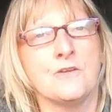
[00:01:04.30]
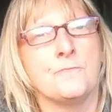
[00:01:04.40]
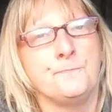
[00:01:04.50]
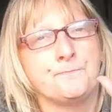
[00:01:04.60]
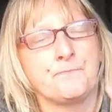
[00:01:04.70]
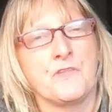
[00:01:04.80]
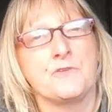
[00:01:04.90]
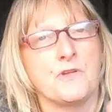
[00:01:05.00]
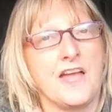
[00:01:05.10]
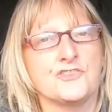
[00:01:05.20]
they'll
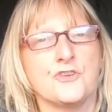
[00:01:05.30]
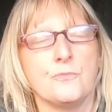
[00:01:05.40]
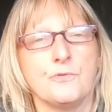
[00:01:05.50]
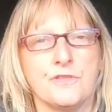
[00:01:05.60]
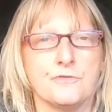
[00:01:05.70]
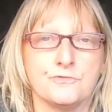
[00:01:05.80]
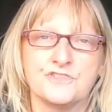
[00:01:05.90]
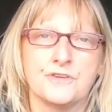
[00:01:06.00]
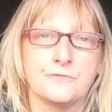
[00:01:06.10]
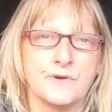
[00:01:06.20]
catch up with those
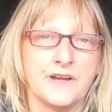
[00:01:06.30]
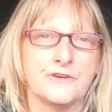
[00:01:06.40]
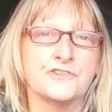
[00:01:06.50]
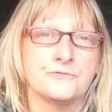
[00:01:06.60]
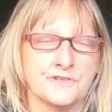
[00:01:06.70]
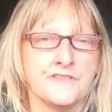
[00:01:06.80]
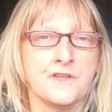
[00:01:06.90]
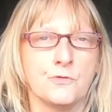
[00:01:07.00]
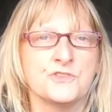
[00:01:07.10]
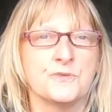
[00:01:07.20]
that were sown in the
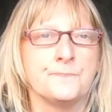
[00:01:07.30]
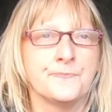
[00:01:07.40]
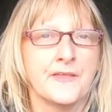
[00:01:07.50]
autumn.